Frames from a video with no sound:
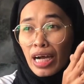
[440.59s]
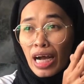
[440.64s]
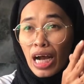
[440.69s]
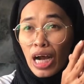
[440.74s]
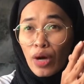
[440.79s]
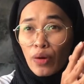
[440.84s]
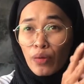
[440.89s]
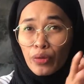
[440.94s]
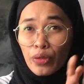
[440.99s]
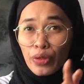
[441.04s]

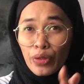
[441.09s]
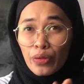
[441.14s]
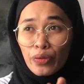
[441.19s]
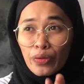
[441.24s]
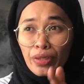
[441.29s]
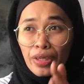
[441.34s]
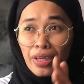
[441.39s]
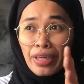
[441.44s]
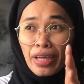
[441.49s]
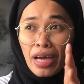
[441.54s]
how
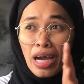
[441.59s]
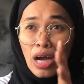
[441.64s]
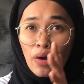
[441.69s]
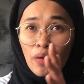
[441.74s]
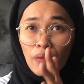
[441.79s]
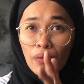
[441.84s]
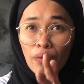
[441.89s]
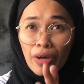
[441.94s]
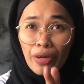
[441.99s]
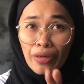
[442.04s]
cute and
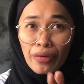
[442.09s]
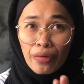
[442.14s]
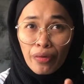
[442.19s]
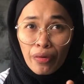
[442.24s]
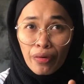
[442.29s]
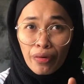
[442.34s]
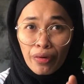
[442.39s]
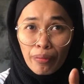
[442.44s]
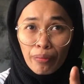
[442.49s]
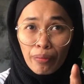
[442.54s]
how
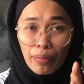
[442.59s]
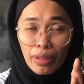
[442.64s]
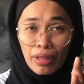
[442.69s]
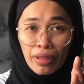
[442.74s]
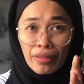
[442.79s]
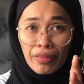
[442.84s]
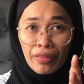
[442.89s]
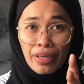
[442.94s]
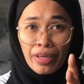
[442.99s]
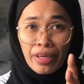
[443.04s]

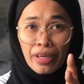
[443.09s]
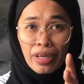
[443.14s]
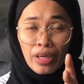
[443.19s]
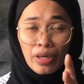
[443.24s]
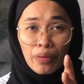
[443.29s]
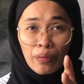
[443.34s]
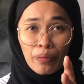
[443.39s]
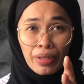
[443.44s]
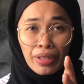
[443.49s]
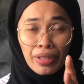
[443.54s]
adorable they
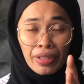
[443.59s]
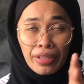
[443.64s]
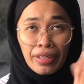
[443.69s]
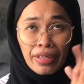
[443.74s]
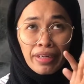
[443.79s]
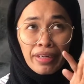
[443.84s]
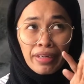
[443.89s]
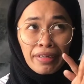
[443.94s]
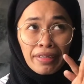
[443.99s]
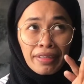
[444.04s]
are when they
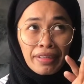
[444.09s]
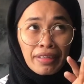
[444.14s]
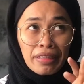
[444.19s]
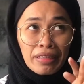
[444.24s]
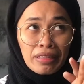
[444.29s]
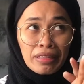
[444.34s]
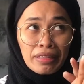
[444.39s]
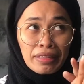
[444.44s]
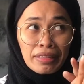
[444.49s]
are